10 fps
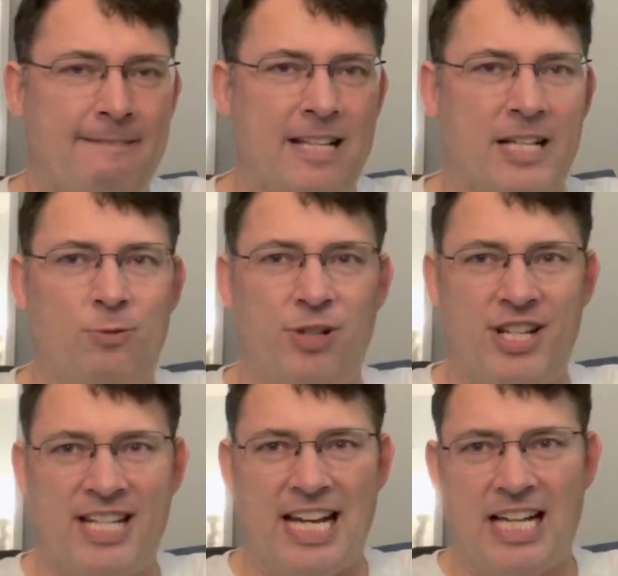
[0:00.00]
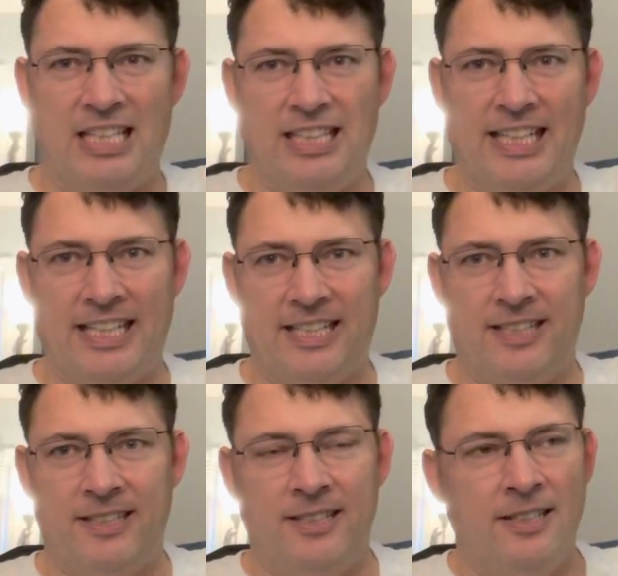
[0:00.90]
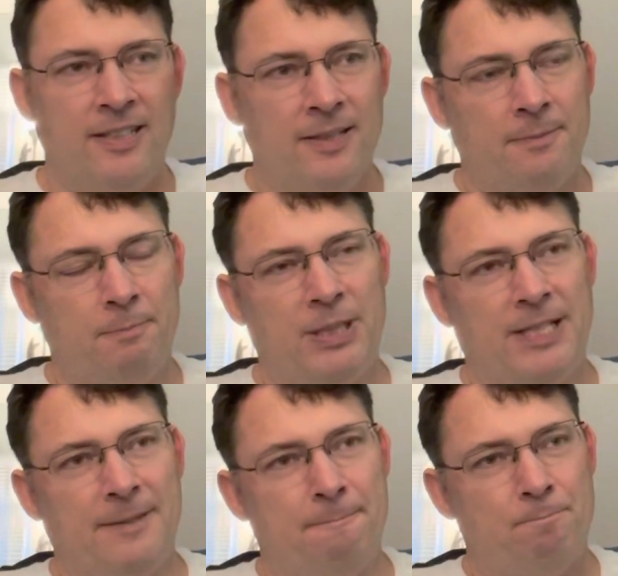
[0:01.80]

I don't want to say a clique, but